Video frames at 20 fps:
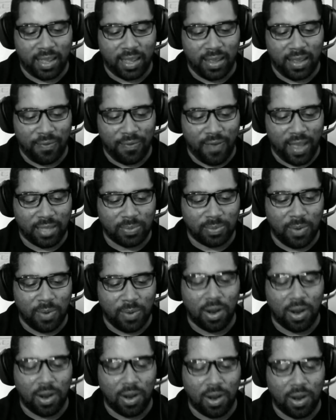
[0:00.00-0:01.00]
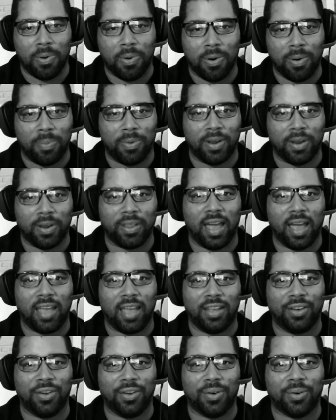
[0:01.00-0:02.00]
King Face, welcome aboard, brother. How
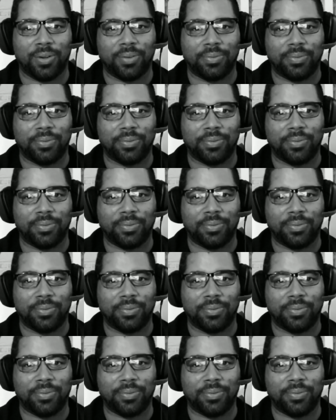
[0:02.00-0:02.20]
you doing?